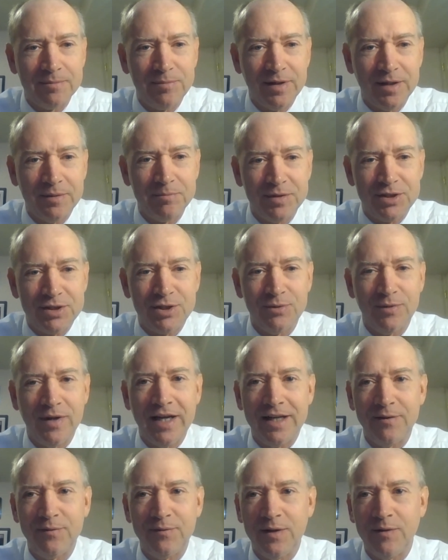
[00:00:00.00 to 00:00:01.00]
But you're right.
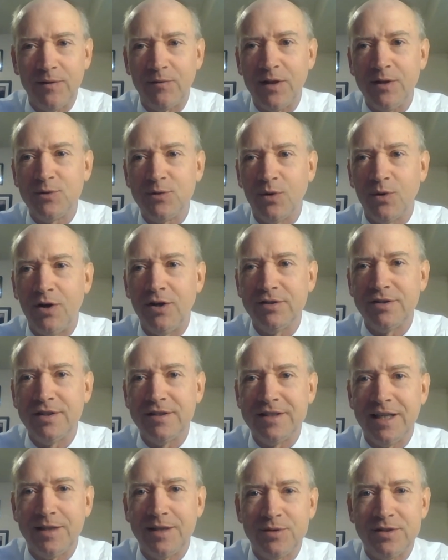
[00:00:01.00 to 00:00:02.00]
If these were all
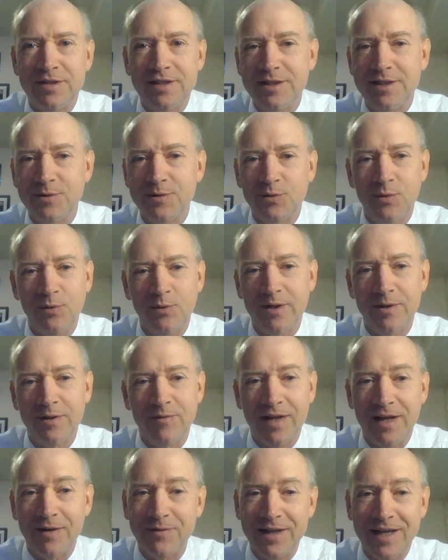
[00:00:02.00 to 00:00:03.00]
sustainable systems, we wouldn't even
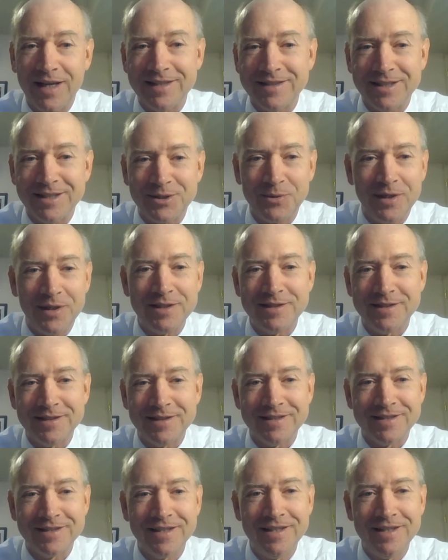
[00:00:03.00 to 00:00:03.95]
have to ask these questions.